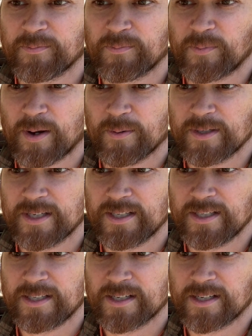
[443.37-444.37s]
Probably
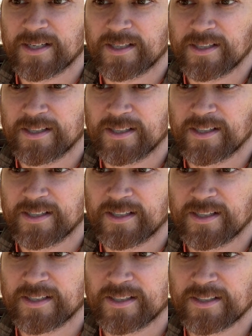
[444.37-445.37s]
need
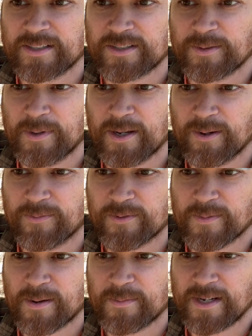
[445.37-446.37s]
some help from
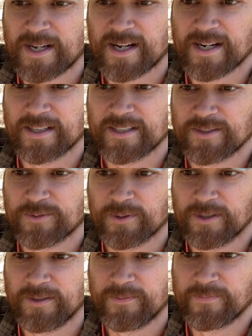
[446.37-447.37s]
Mom and Dad on this
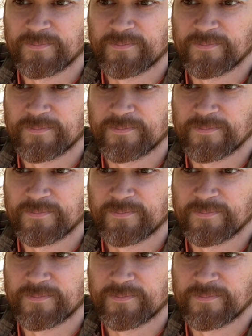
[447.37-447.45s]
one.